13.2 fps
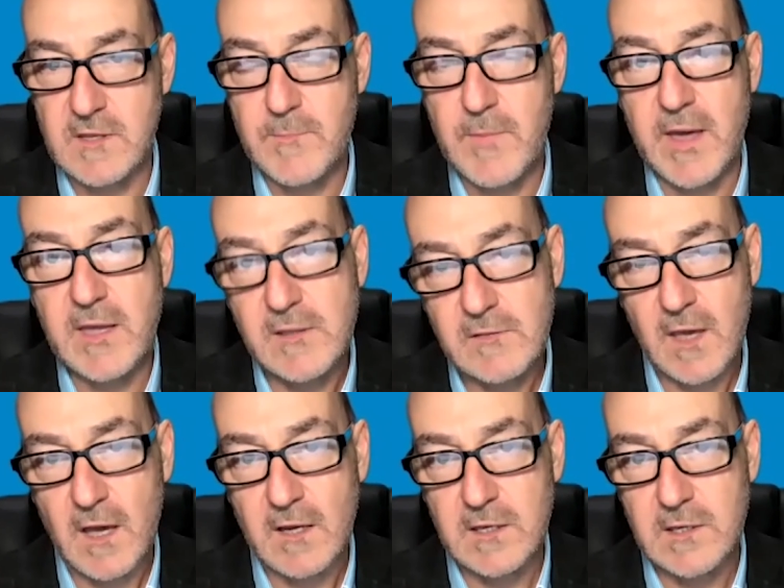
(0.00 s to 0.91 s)
they're making
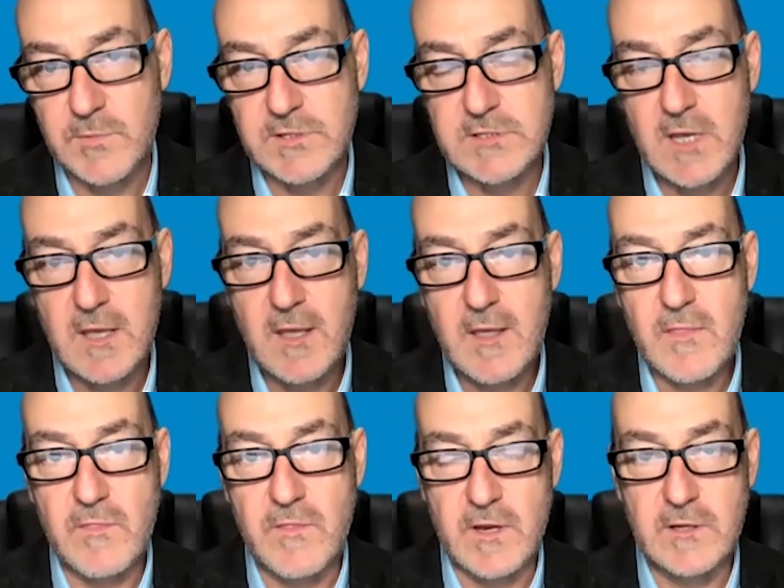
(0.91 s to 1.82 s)
the argument
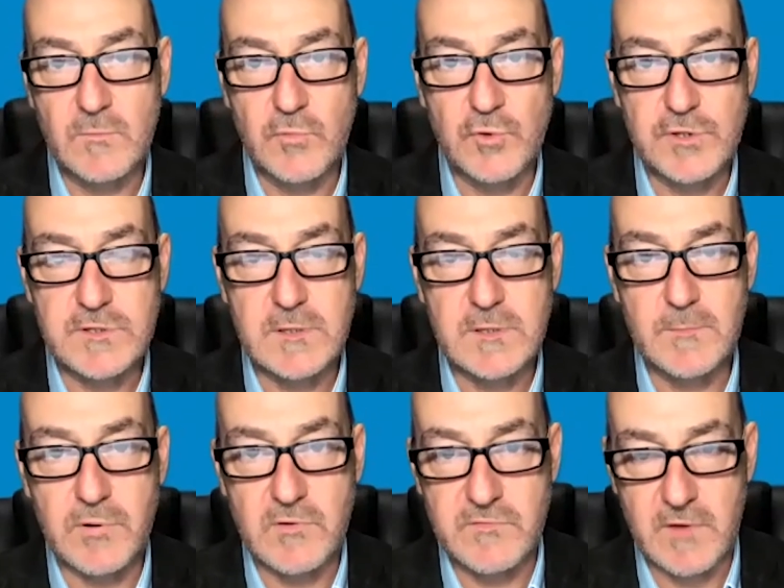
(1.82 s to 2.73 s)
that it would
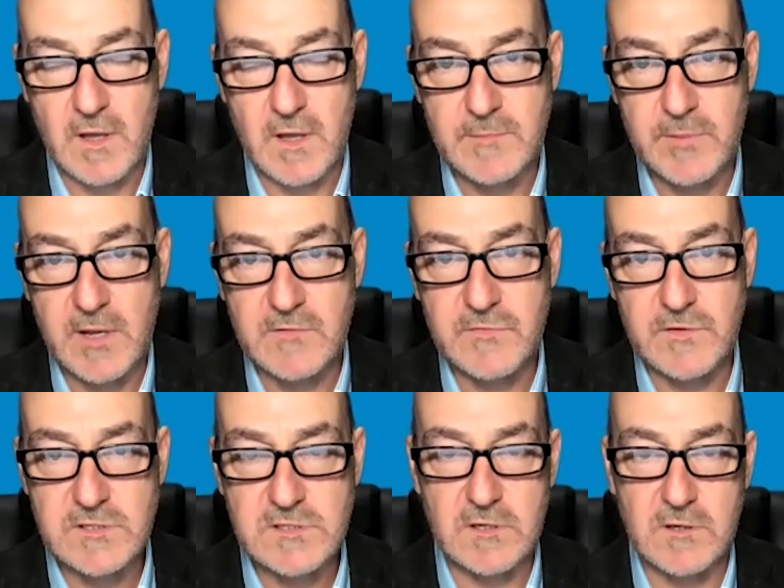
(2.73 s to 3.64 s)
provide
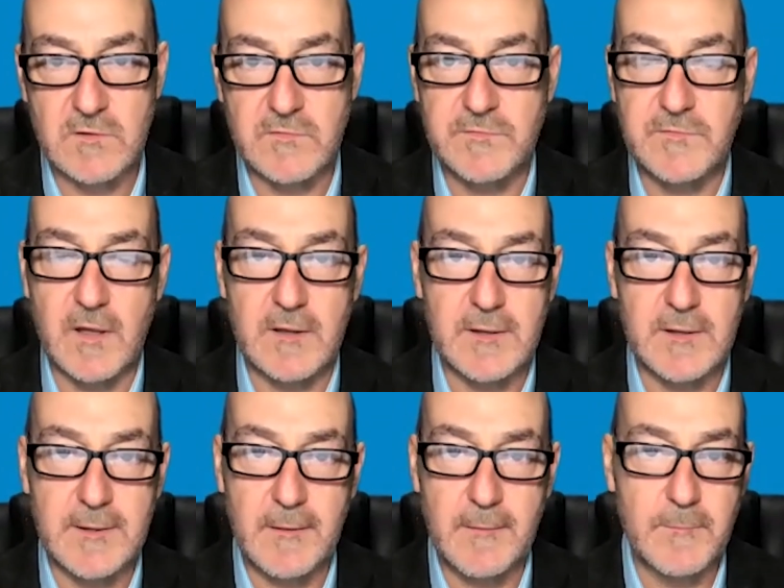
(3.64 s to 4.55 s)
benefits of
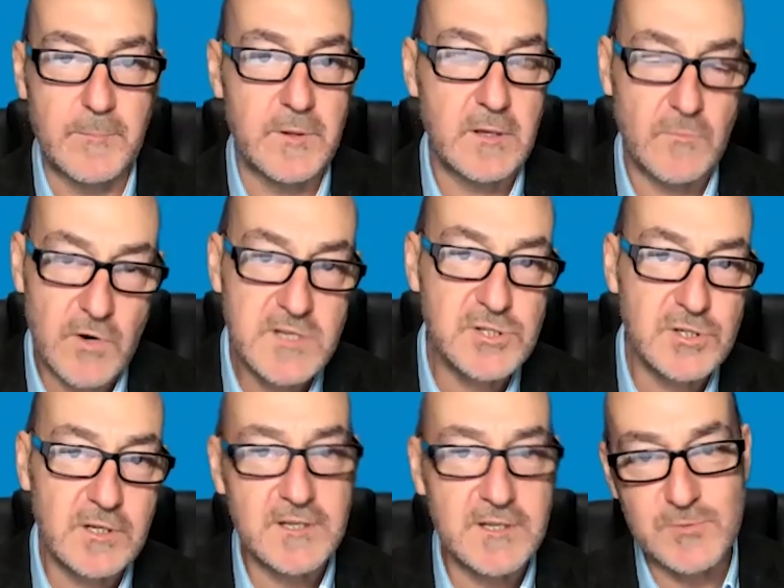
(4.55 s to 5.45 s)
being
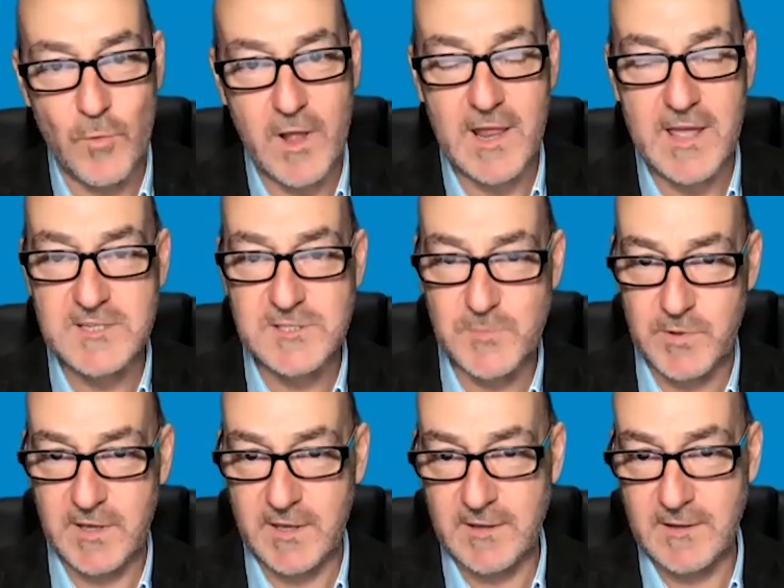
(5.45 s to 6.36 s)
regional as well as
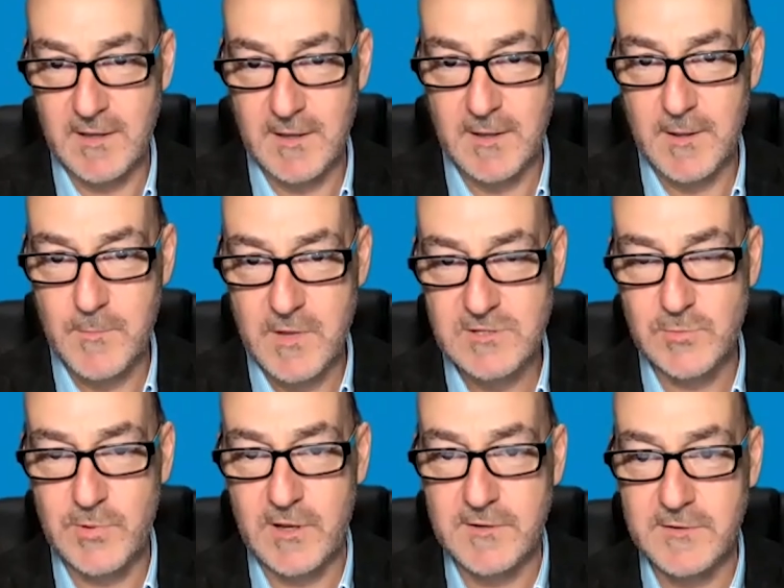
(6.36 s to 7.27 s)
being
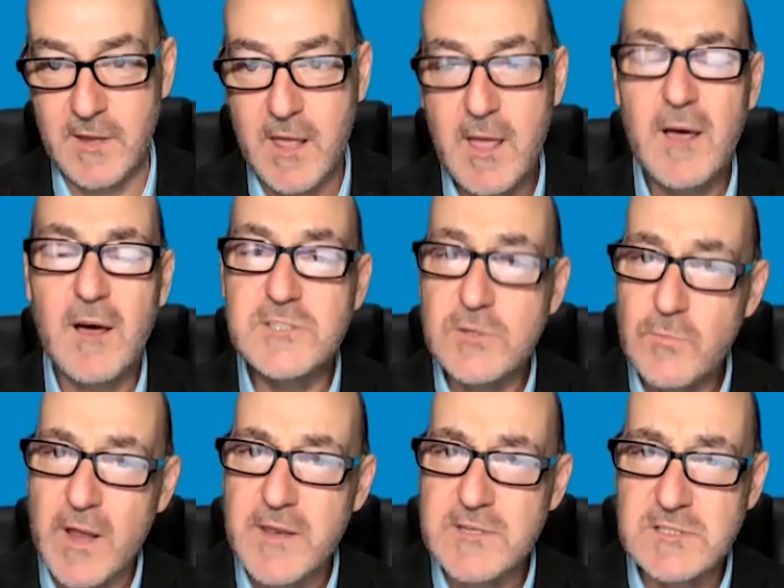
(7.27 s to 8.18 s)
metropolitan. I do
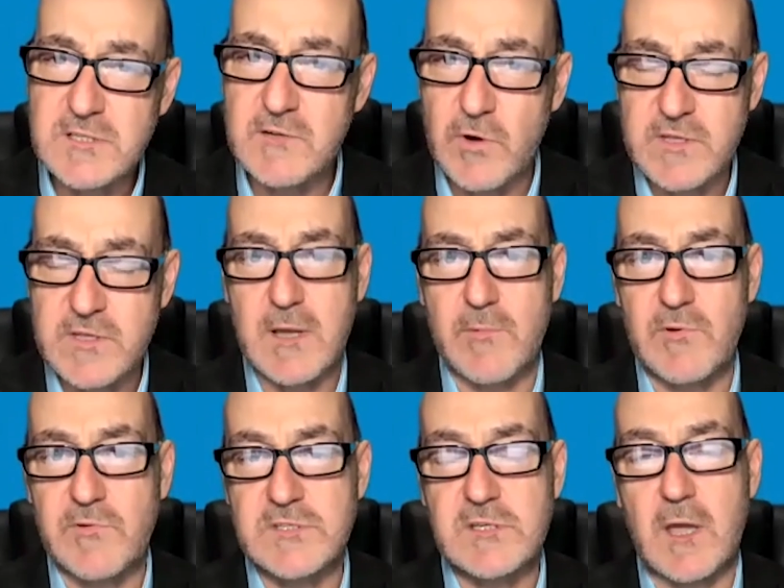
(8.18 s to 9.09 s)
wonder, Steve, whether some
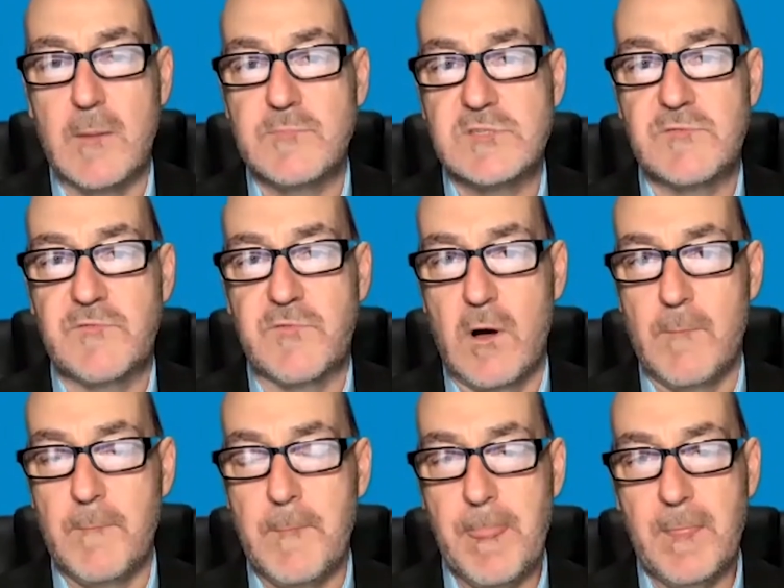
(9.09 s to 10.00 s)
of this comes
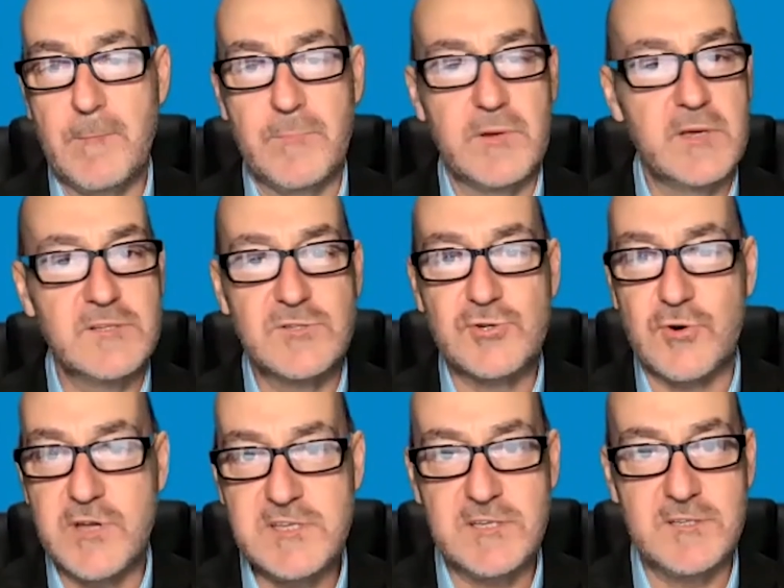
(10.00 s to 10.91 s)
from being
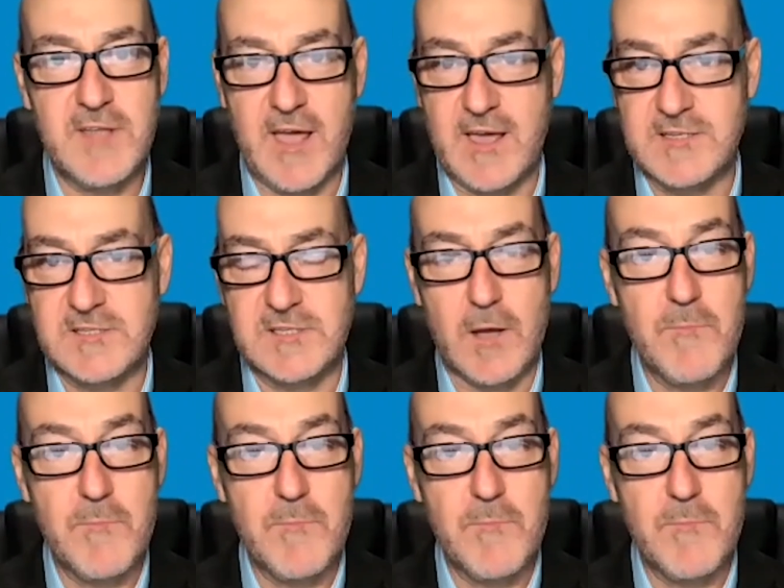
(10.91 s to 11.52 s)
treated as a